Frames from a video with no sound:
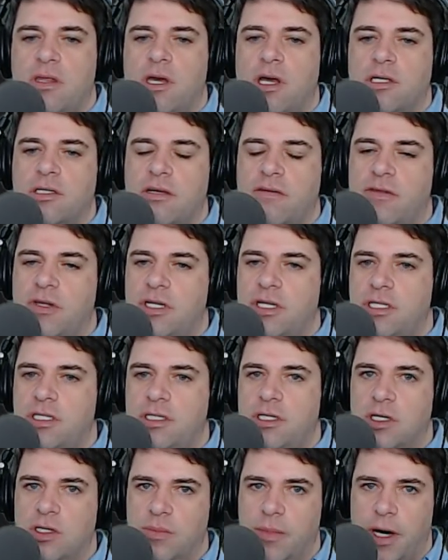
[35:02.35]
They also have the
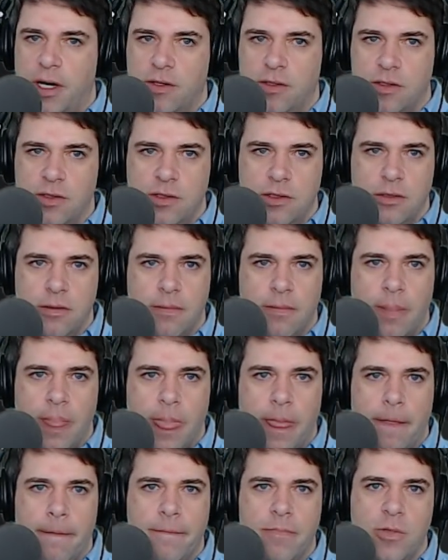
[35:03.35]
distilled models,
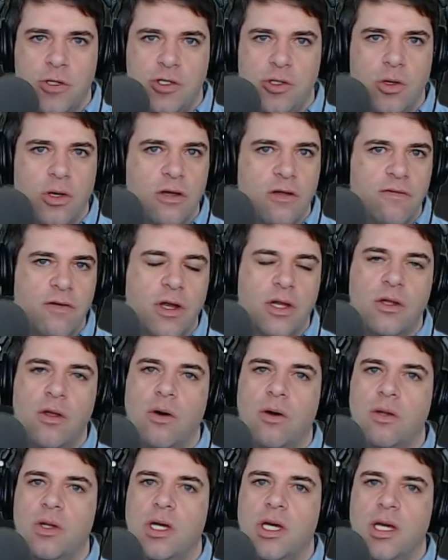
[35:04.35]
which you can run
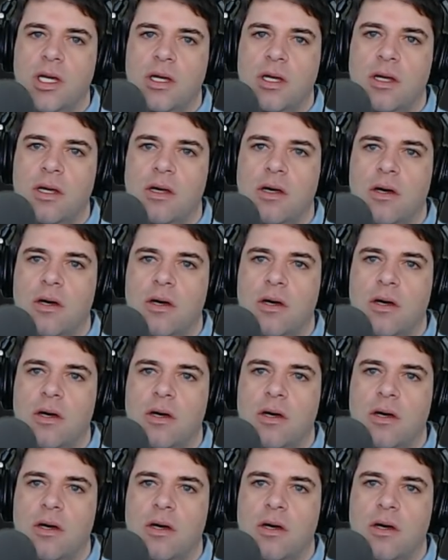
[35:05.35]
locally